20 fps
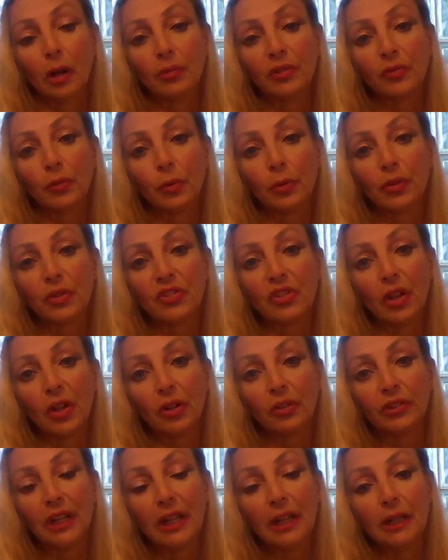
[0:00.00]
before the
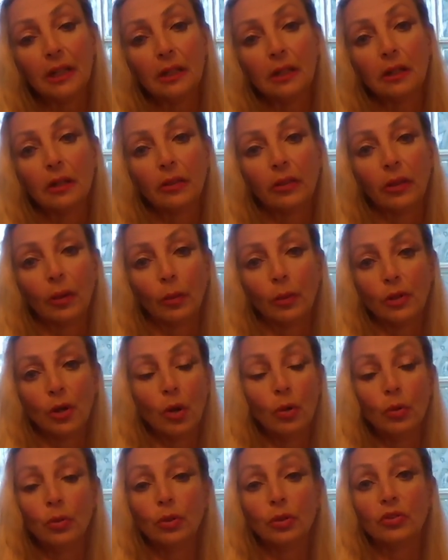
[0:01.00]
sale date, there were
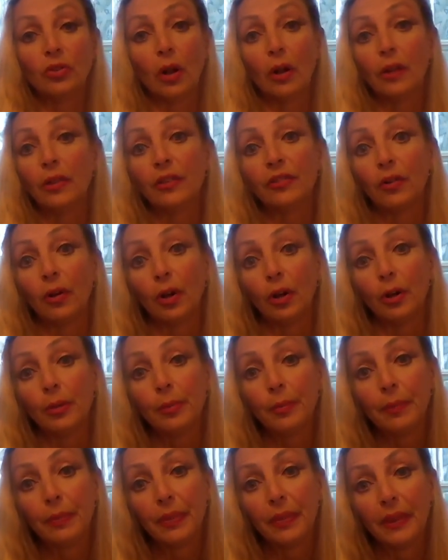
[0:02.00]
no goods on the
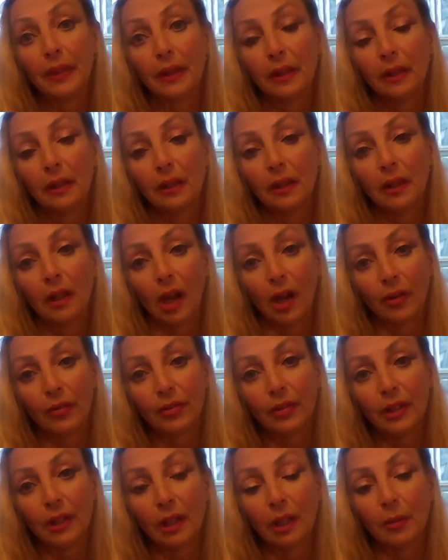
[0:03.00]
farm.
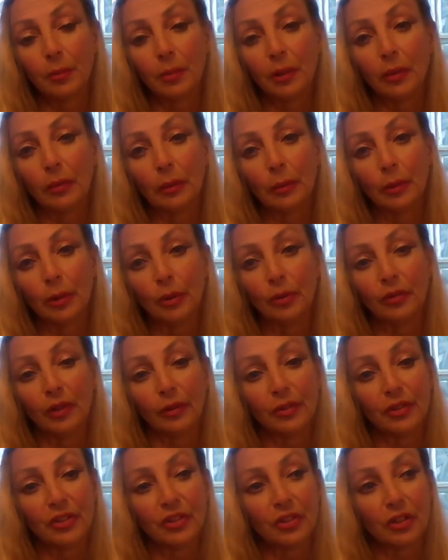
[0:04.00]
Everything had been removed,
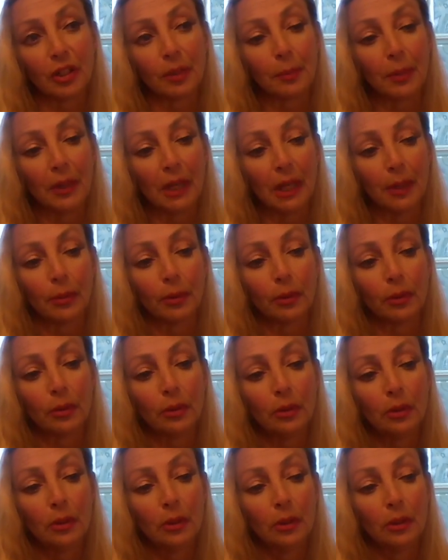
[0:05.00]
every stick of
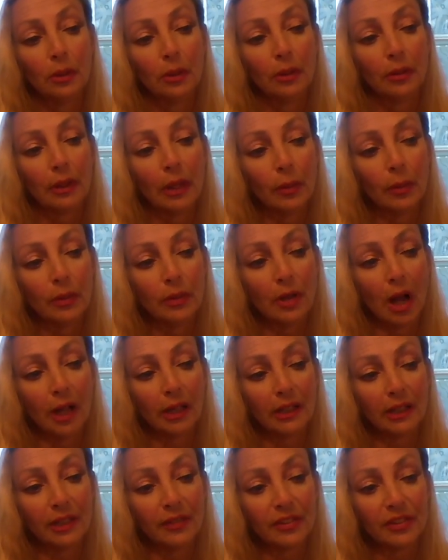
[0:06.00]
paper. They would
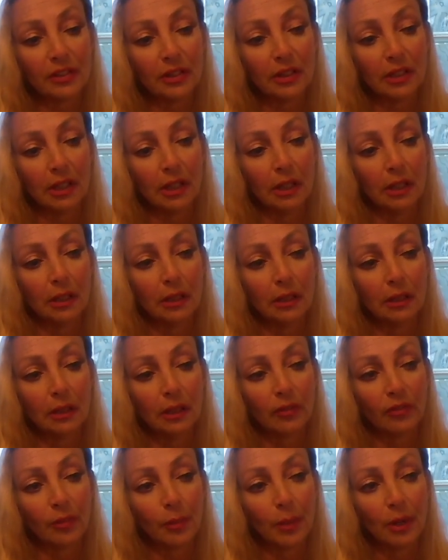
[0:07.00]
not give us any
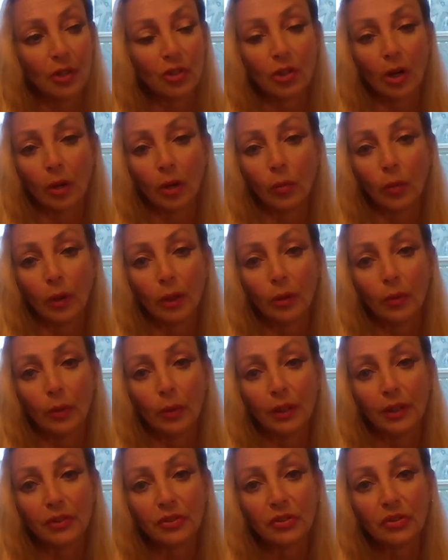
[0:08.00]
information on where it
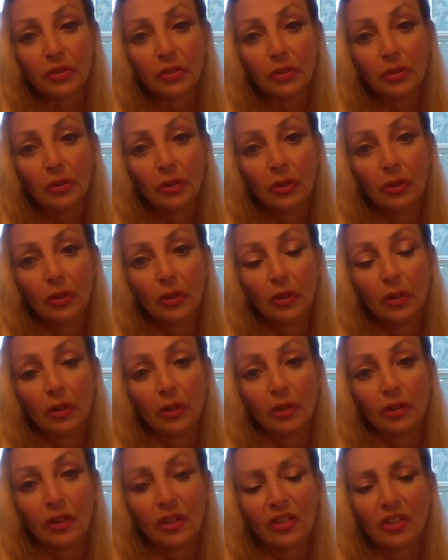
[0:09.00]
was.
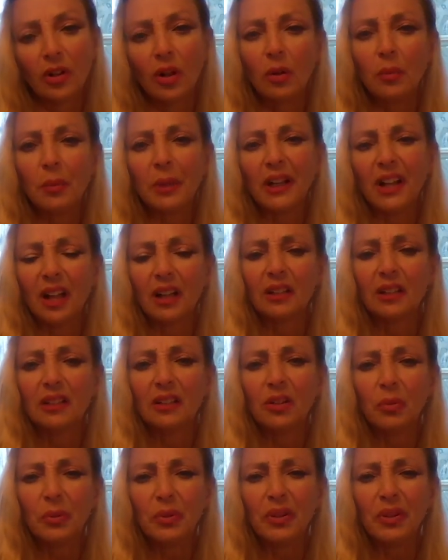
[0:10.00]
They said, oh my God,
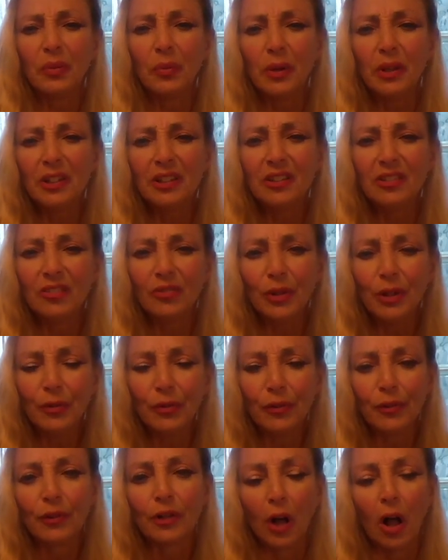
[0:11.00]
we
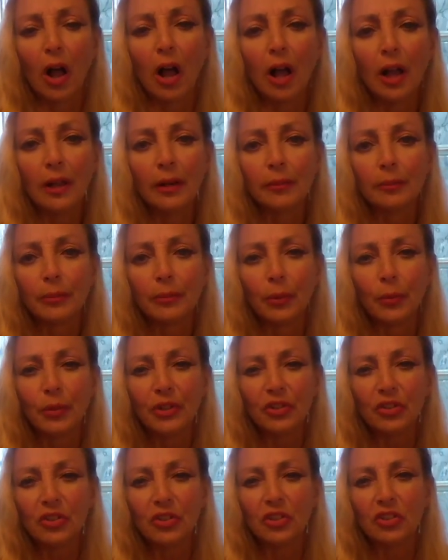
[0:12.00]
forgot, but
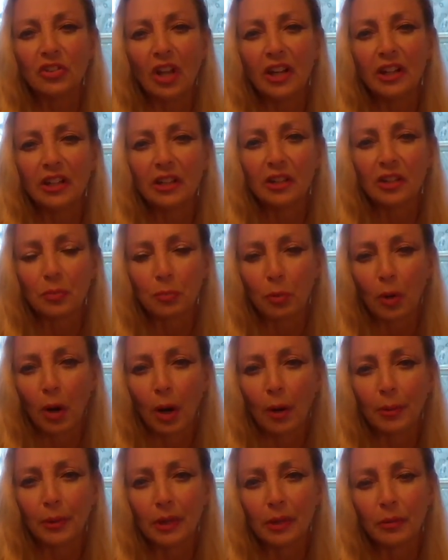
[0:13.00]
we just decided this
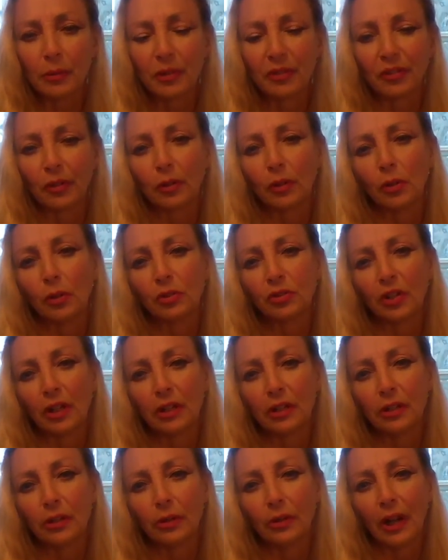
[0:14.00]
property that we foreclosed
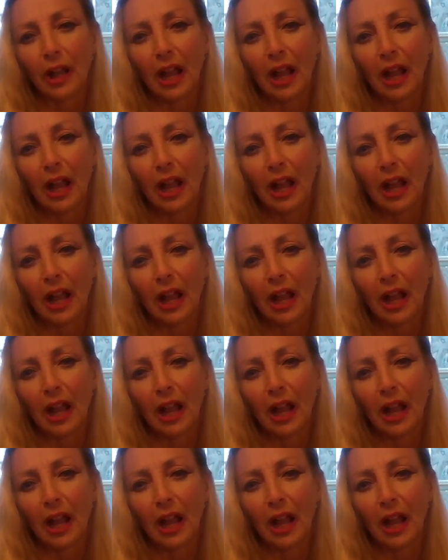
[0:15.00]
on a year